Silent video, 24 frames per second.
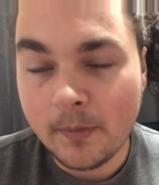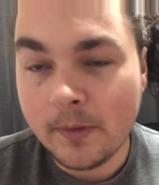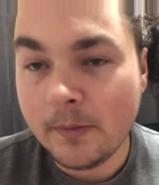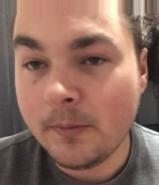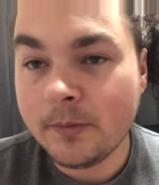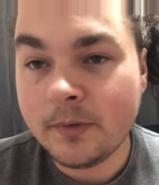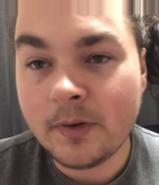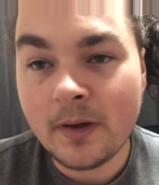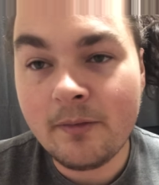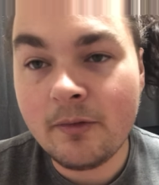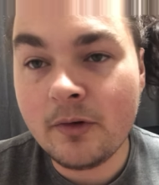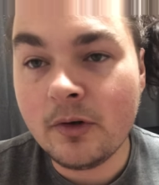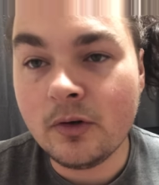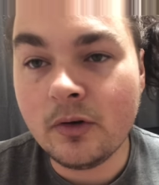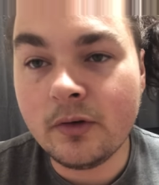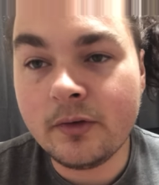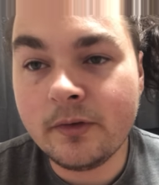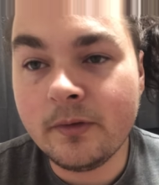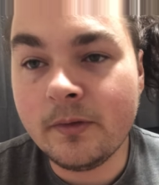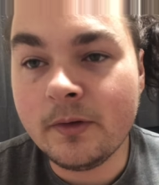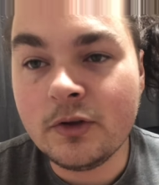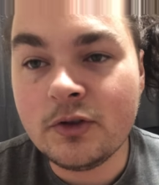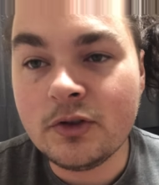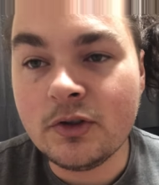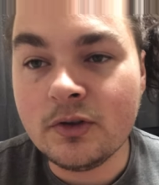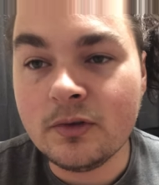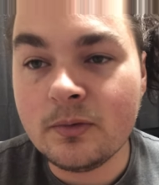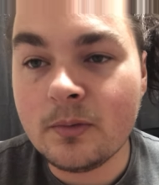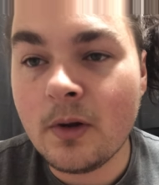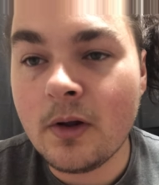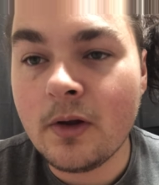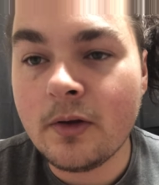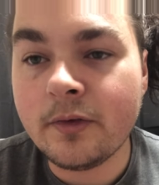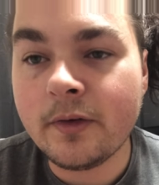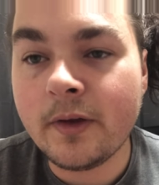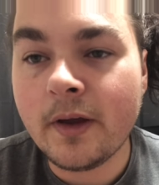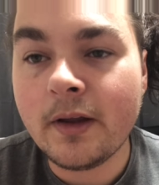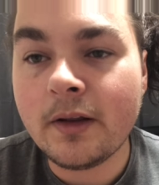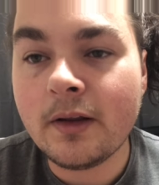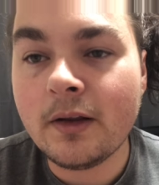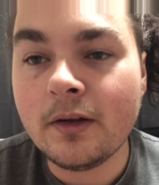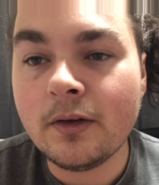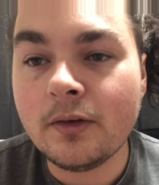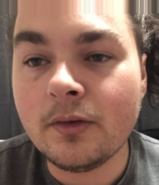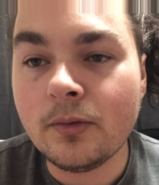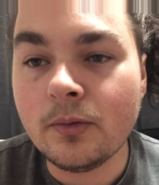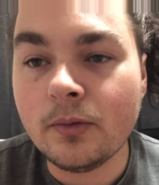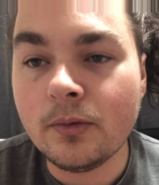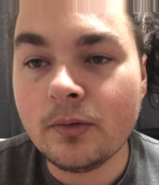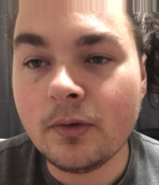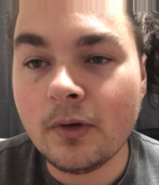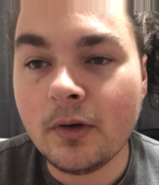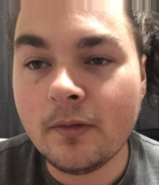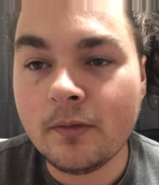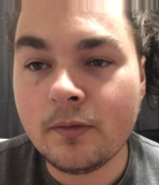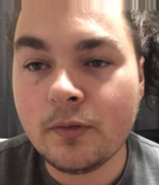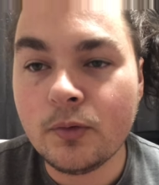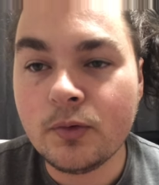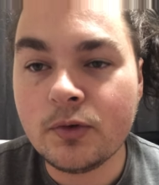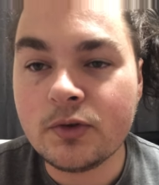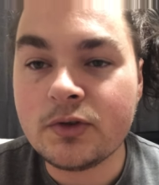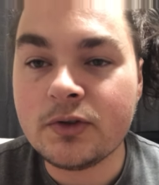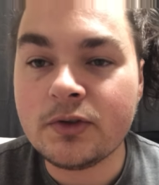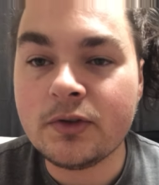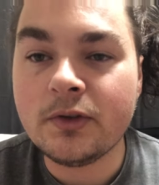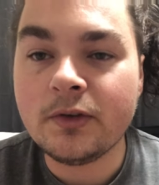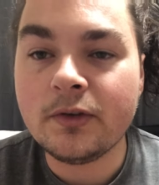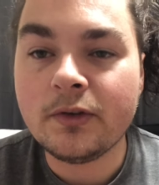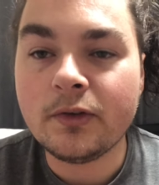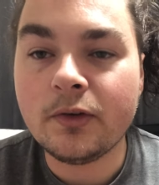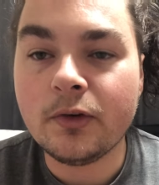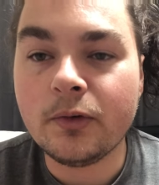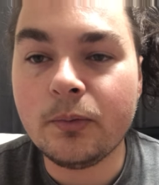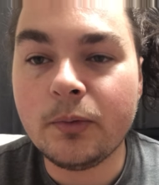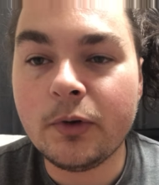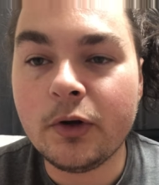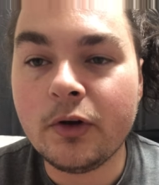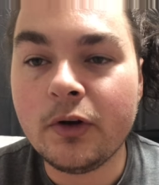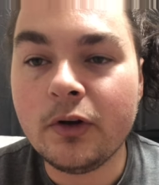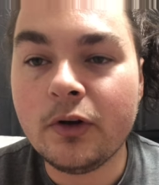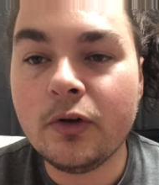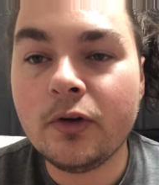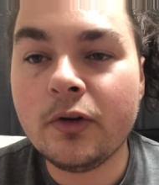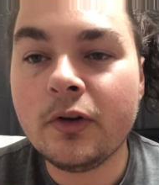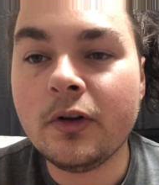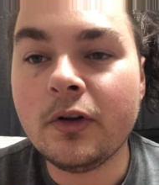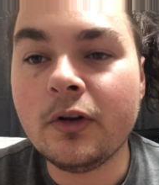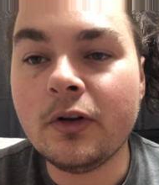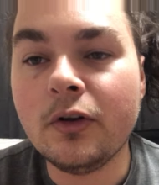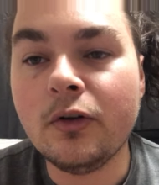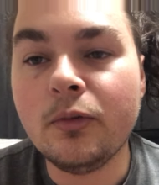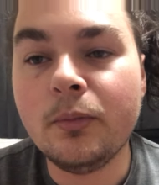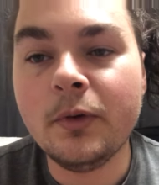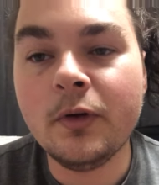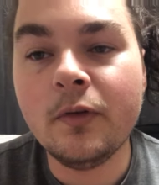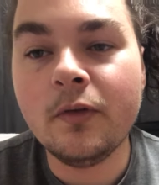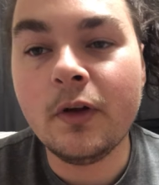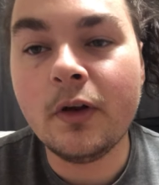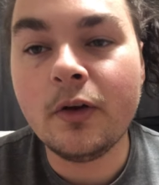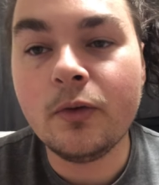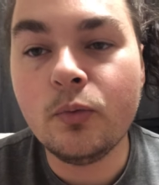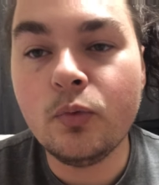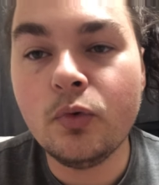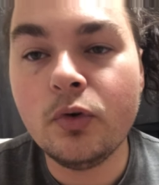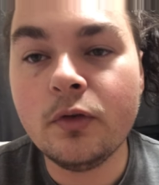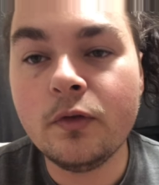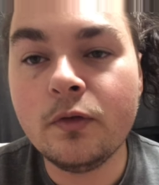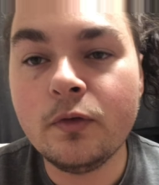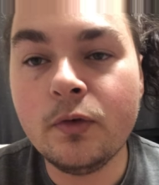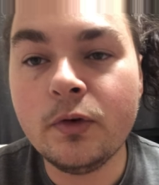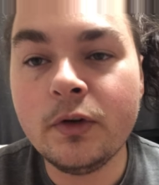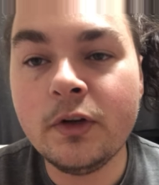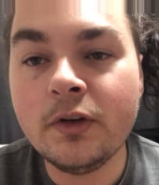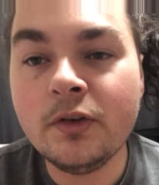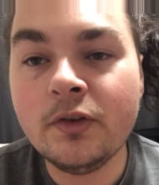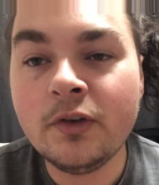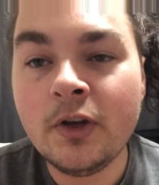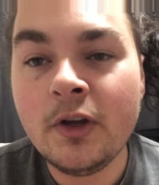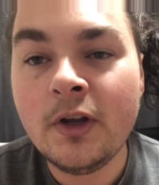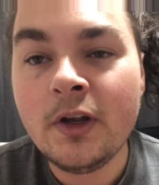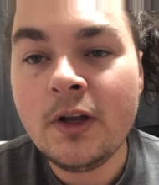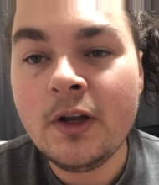It was having lots of issues while I was out there too, unfortunately, so we only got the little bit of underwater footage.